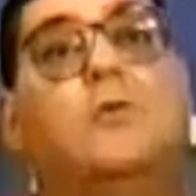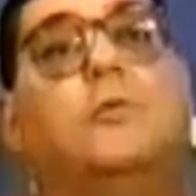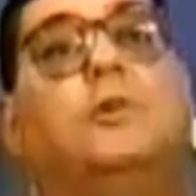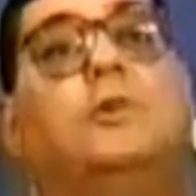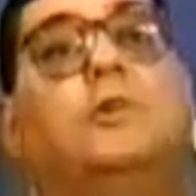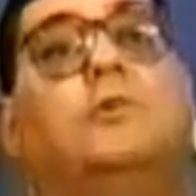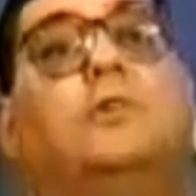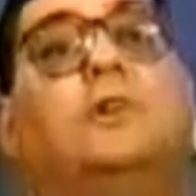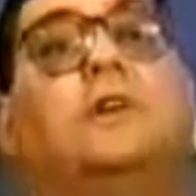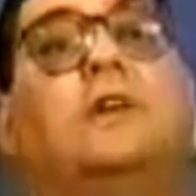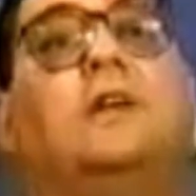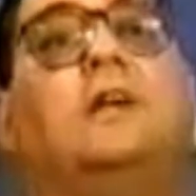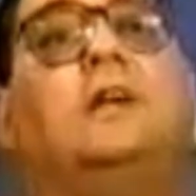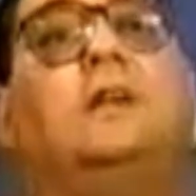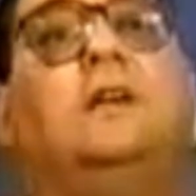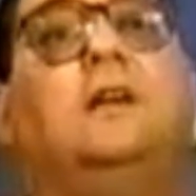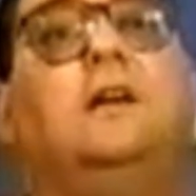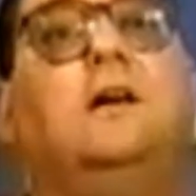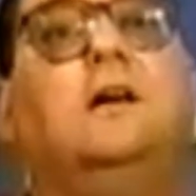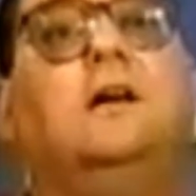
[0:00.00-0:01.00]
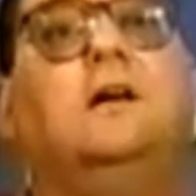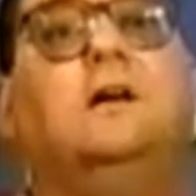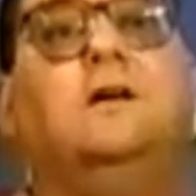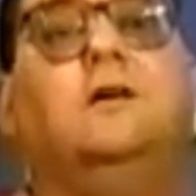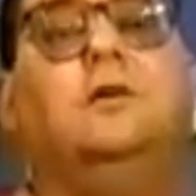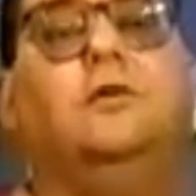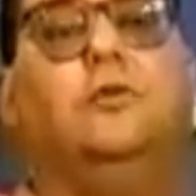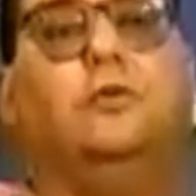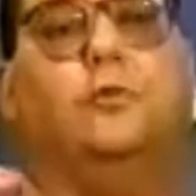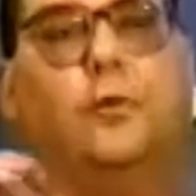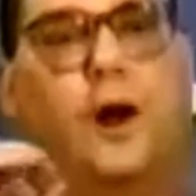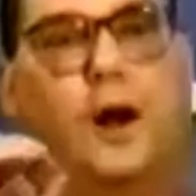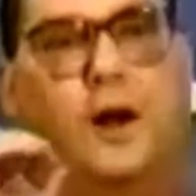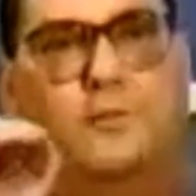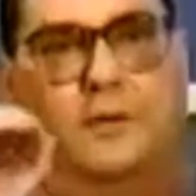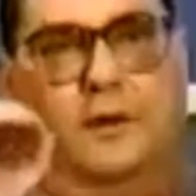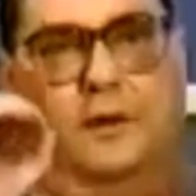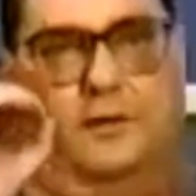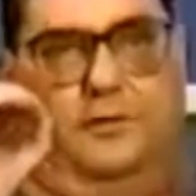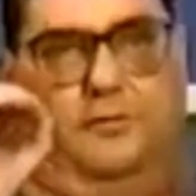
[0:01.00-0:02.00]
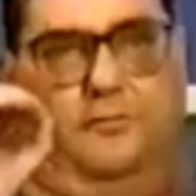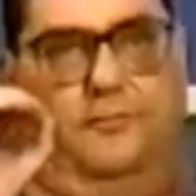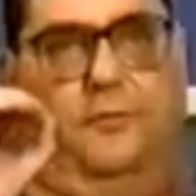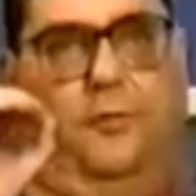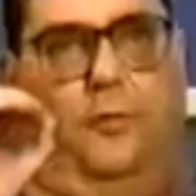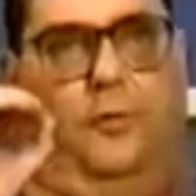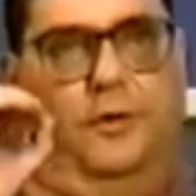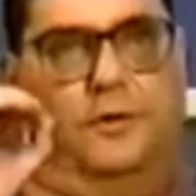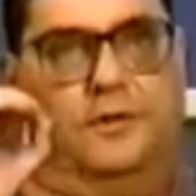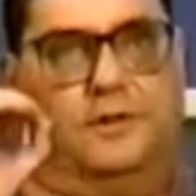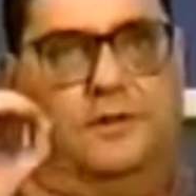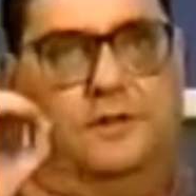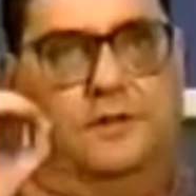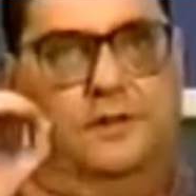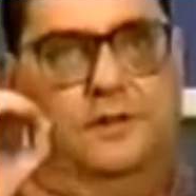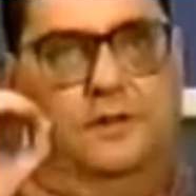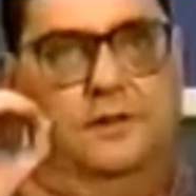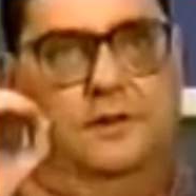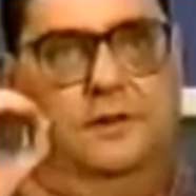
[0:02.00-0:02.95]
when your key driving force